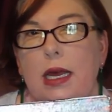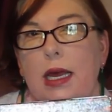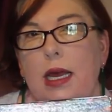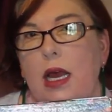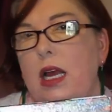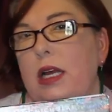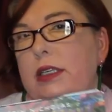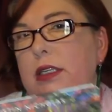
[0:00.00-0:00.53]

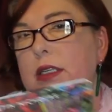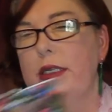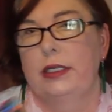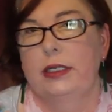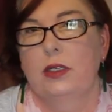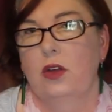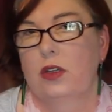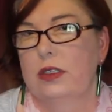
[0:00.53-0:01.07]
It's
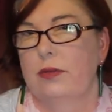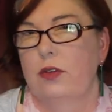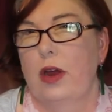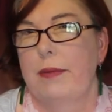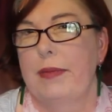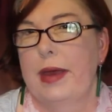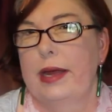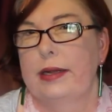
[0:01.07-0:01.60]
got some
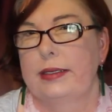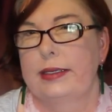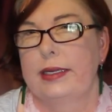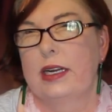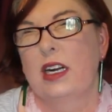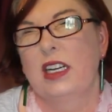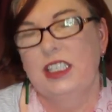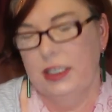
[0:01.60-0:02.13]
great patterns in.
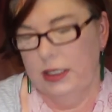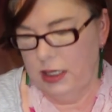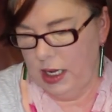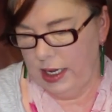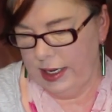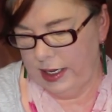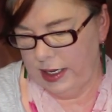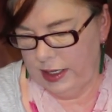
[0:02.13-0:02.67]
I just
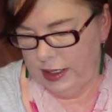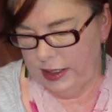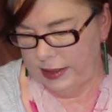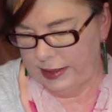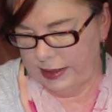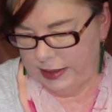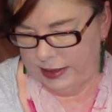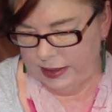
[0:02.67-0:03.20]
like it
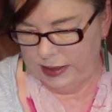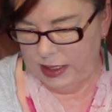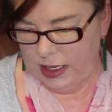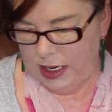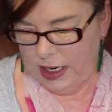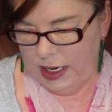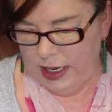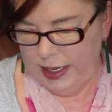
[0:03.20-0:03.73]
because
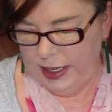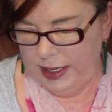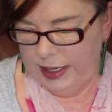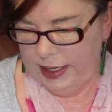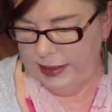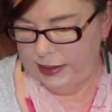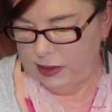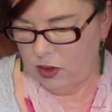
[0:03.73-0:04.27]

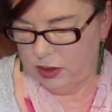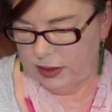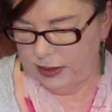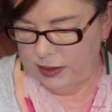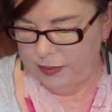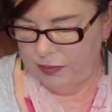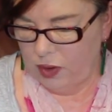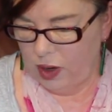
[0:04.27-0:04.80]
it's got
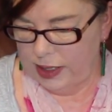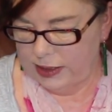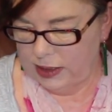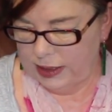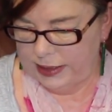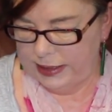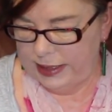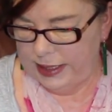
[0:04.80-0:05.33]
some bright
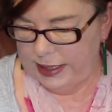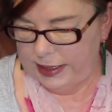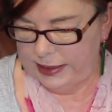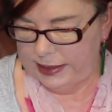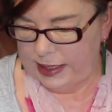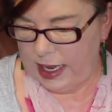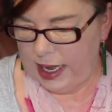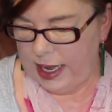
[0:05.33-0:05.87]

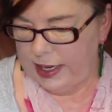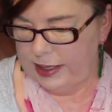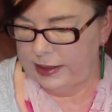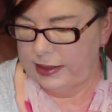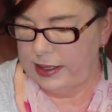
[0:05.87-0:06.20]
ideas, and